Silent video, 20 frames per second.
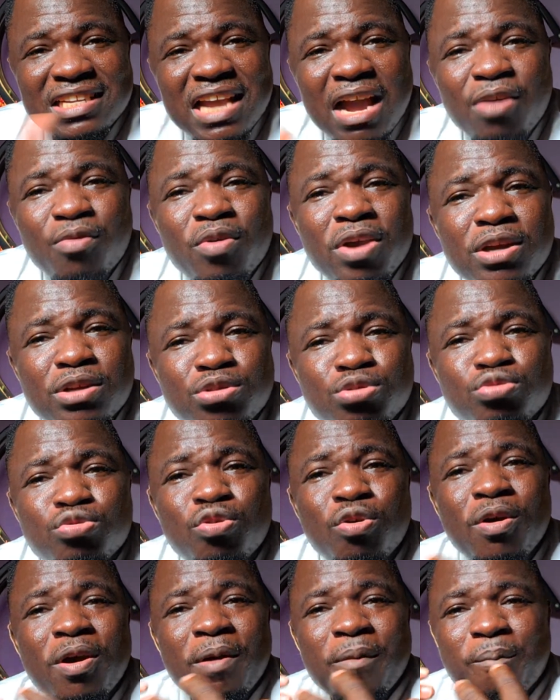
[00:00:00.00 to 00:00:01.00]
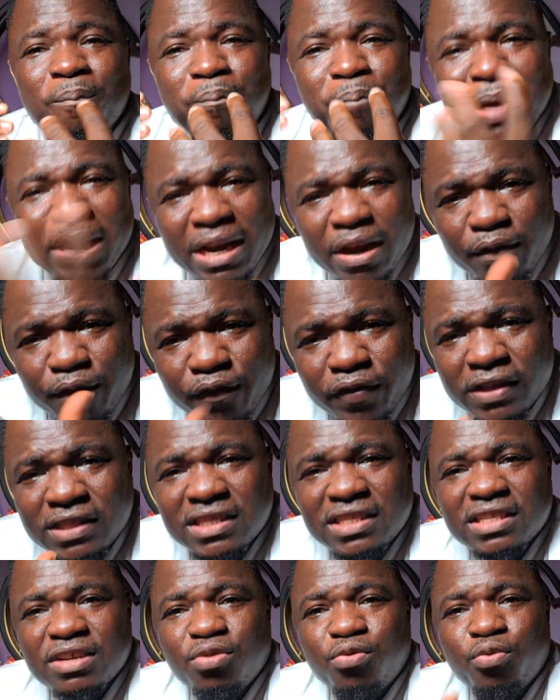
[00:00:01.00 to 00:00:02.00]
They are going to
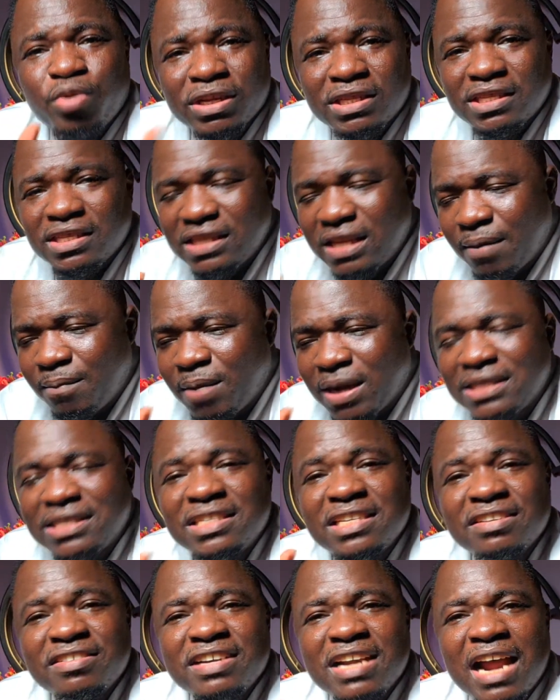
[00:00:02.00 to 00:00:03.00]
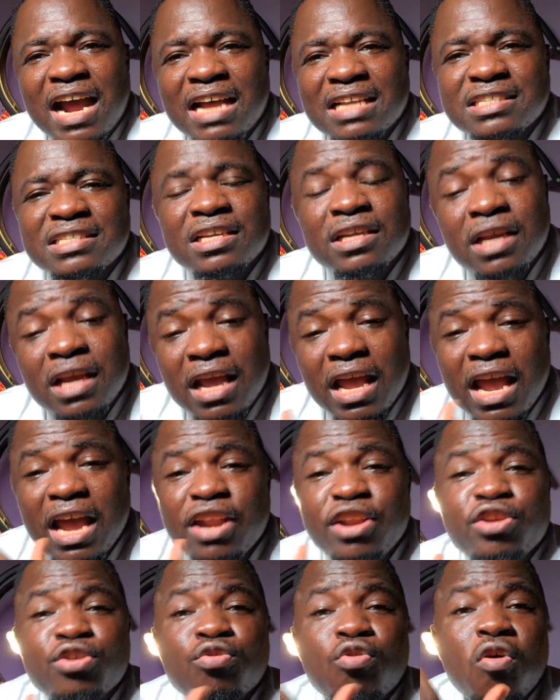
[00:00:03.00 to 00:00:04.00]
benefit with the materials,
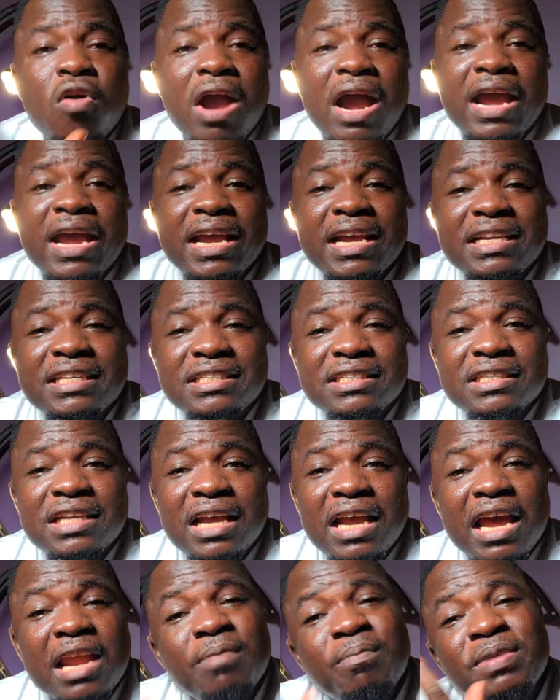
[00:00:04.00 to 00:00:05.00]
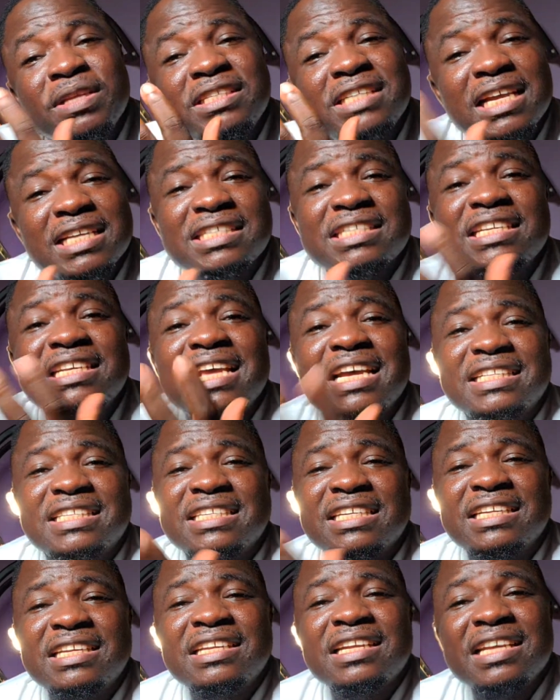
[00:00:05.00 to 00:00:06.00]
and you go ahead and be just
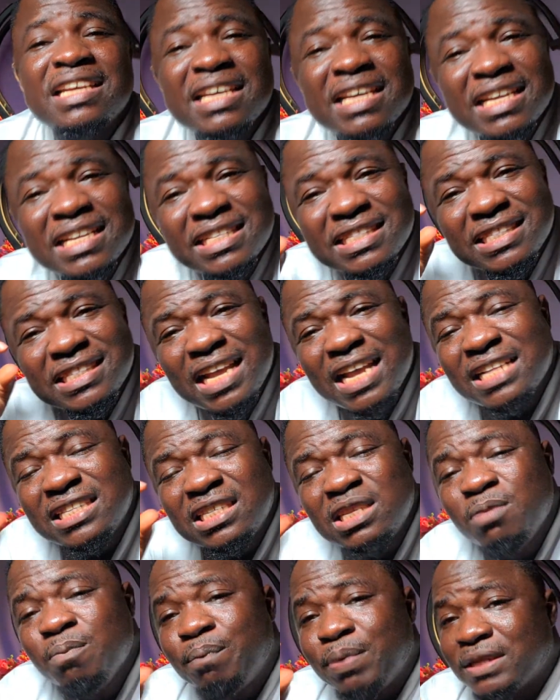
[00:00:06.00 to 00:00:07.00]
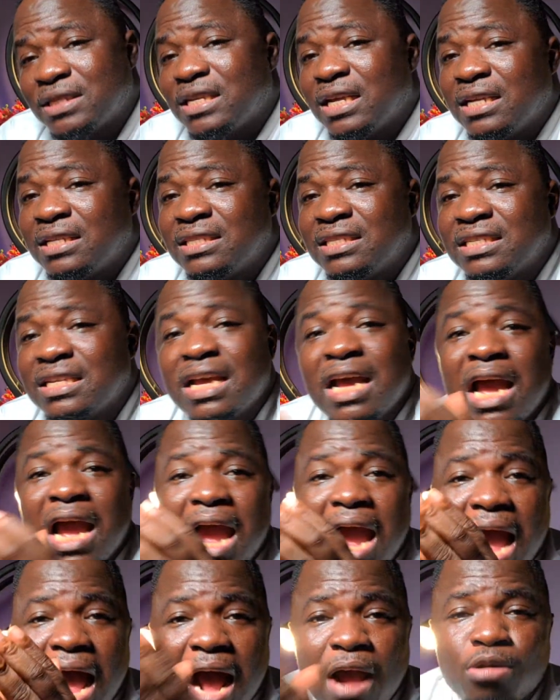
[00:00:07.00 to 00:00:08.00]
getting 13%
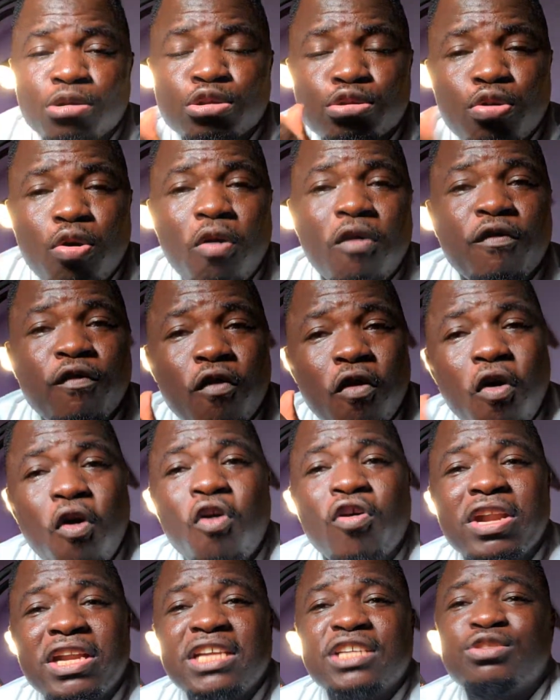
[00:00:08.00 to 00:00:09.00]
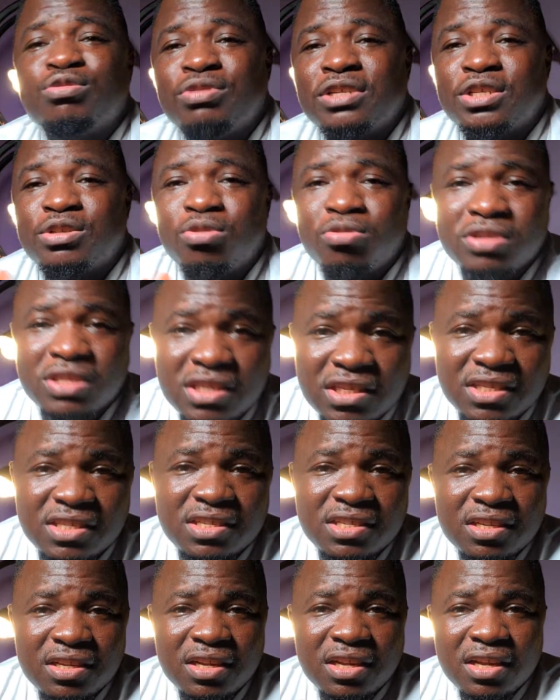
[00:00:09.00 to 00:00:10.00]
out of all these
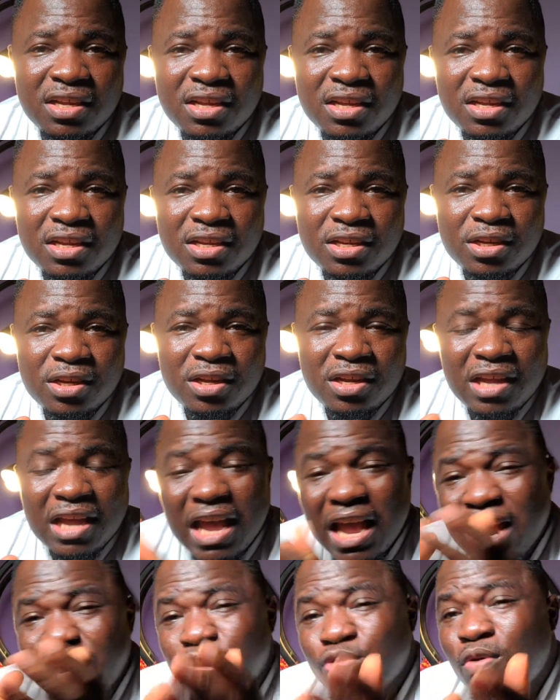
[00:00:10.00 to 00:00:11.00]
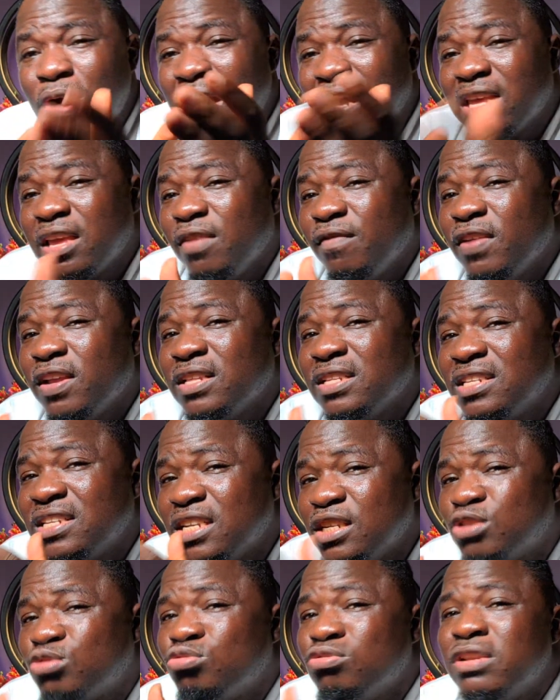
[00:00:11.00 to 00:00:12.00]
resources, and you are giving
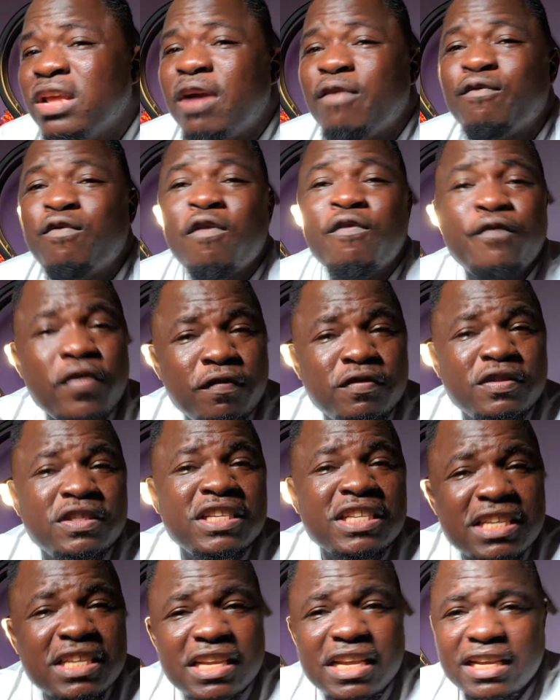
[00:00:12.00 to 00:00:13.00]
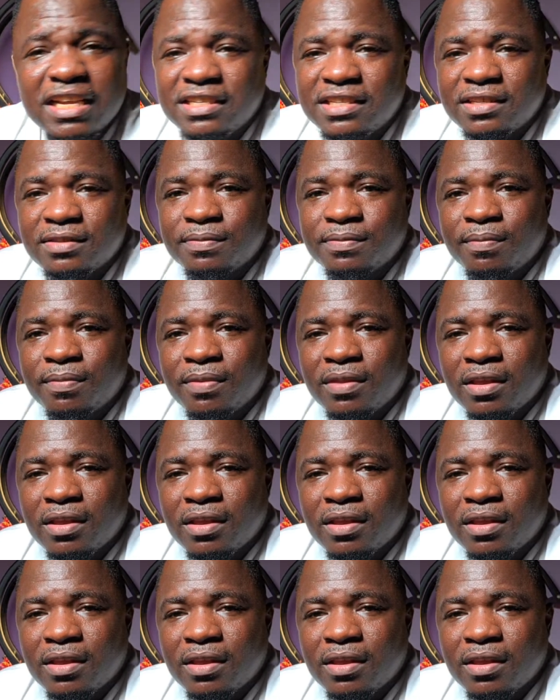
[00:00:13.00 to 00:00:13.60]
this to them for 15 years.